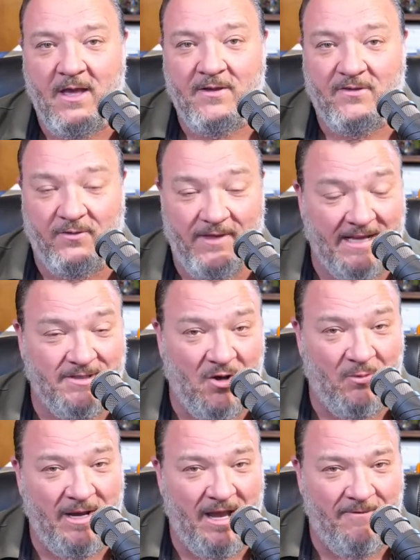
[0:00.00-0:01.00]
So that's all
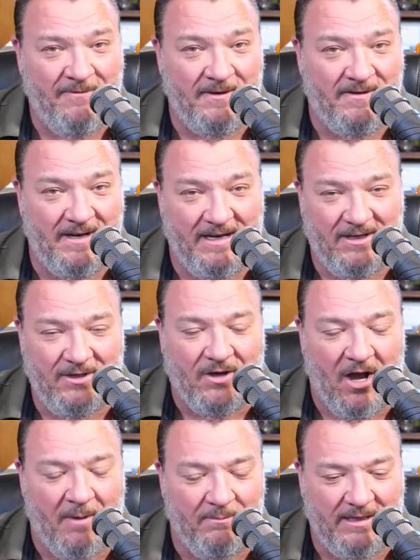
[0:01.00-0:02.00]
we have for you today.
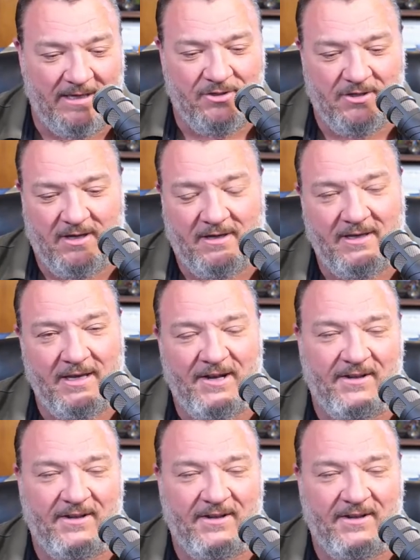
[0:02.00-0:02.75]
God bless you. And I'll see you.